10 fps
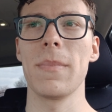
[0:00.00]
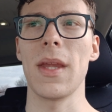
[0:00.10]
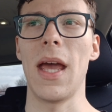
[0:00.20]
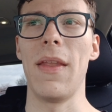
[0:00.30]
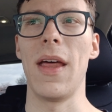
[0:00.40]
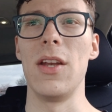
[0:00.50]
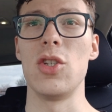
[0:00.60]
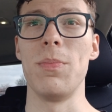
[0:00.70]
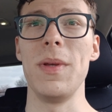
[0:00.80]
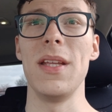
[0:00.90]
And then
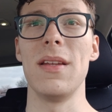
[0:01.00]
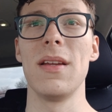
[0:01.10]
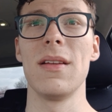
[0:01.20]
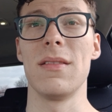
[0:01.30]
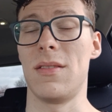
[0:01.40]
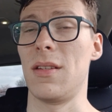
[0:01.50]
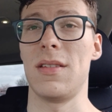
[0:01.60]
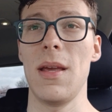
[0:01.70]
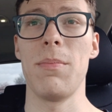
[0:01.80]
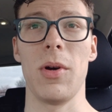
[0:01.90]
to beat the
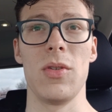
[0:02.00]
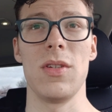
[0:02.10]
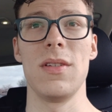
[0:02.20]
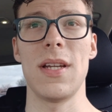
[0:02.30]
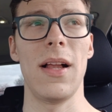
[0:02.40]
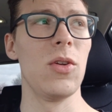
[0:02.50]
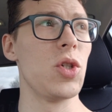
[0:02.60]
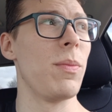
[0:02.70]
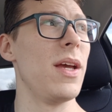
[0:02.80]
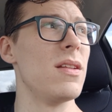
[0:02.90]
same person, Tyler
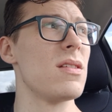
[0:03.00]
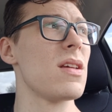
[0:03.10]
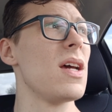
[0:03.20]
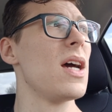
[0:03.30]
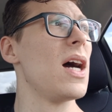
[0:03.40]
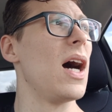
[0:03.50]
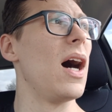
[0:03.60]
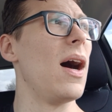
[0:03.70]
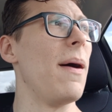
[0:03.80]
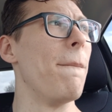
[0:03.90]
Germain's
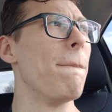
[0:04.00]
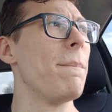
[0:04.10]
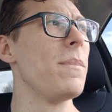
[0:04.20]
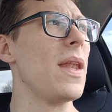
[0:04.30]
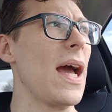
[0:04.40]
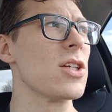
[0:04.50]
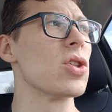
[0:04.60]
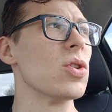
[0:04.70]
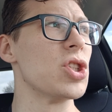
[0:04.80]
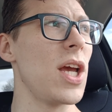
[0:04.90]

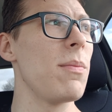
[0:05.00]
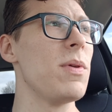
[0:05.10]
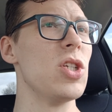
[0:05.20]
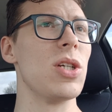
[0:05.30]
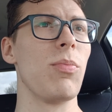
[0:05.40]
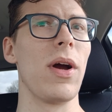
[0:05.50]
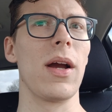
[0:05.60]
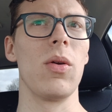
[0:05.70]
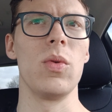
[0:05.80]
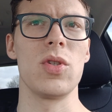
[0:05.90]
national championship
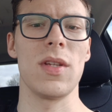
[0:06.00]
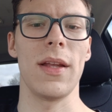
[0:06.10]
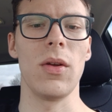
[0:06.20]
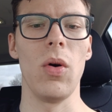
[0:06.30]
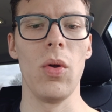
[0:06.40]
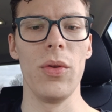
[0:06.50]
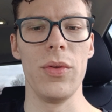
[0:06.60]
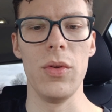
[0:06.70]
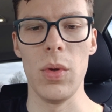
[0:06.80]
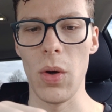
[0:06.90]
record, which is at the old
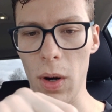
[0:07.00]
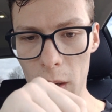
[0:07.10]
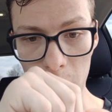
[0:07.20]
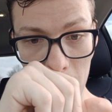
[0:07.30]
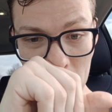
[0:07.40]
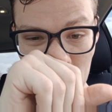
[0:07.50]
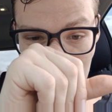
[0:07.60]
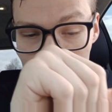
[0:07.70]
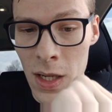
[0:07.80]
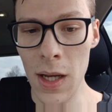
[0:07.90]
New York course,
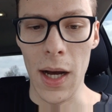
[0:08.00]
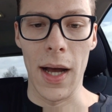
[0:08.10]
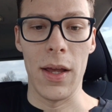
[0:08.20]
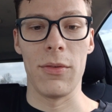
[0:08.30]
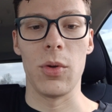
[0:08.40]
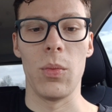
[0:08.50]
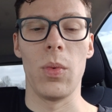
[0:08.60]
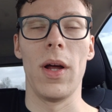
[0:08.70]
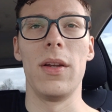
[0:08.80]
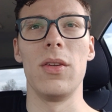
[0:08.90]
you have to
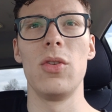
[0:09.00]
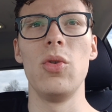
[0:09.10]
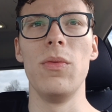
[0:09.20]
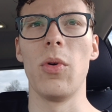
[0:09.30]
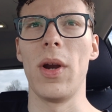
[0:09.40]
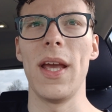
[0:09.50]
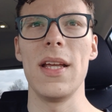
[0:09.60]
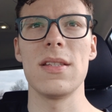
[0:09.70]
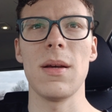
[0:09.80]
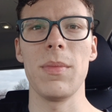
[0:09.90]
run
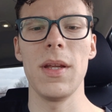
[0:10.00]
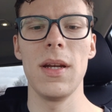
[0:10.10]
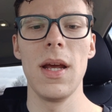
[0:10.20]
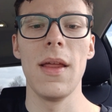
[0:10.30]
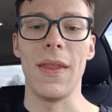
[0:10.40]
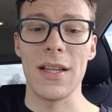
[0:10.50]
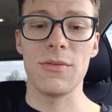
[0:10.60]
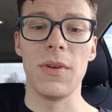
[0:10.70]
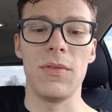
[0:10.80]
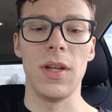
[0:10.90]
248 something. That's
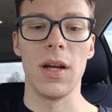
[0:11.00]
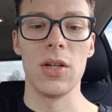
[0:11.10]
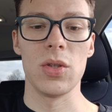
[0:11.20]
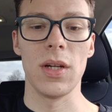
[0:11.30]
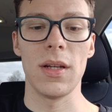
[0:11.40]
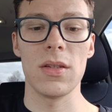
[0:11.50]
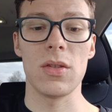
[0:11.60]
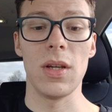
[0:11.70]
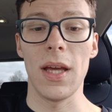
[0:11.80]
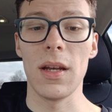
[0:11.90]
1,500. So
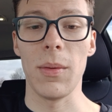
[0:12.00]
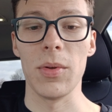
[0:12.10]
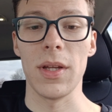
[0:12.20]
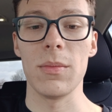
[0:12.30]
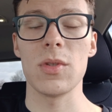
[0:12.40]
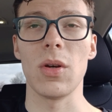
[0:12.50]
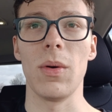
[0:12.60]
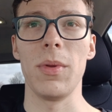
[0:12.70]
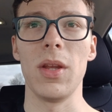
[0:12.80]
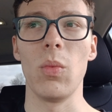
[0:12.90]
you can double dip. So I
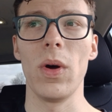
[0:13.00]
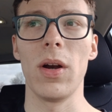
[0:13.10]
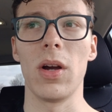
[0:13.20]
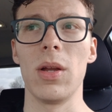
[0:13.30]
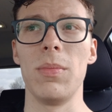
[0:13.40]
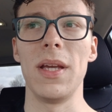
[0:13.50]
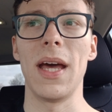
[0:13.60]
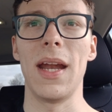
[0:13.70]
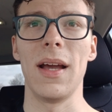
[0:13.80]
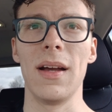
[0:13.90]
mean, the winner could be
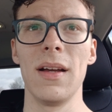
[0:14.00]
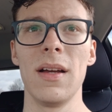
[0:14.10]
getting